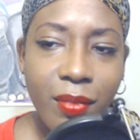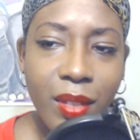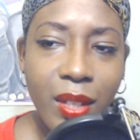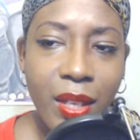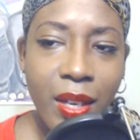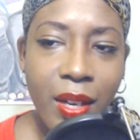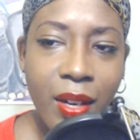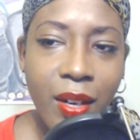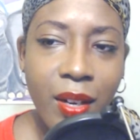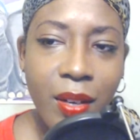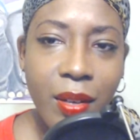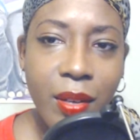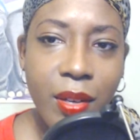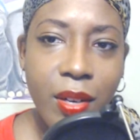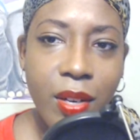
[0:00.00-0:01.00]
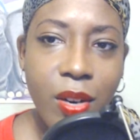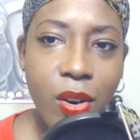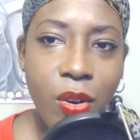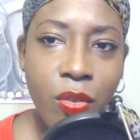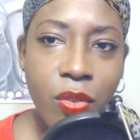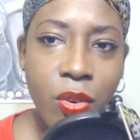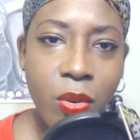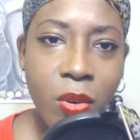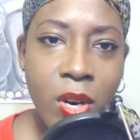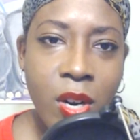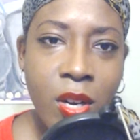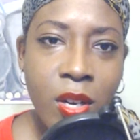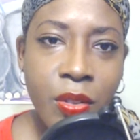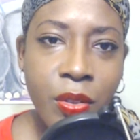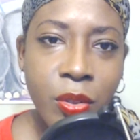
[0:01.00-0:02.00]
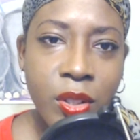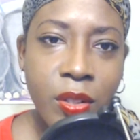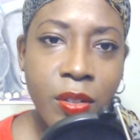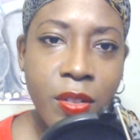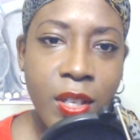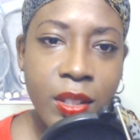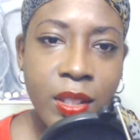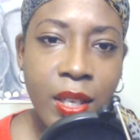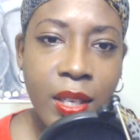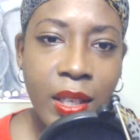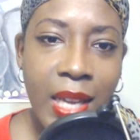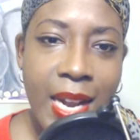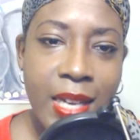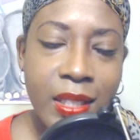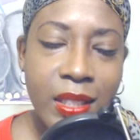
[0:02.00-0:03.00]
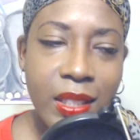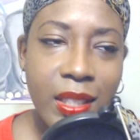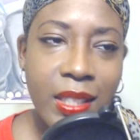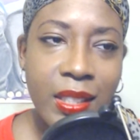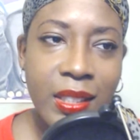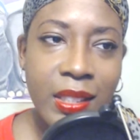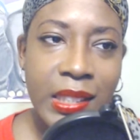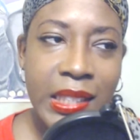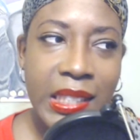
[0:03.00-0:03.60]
Yeah. Overall, those are the things I liked and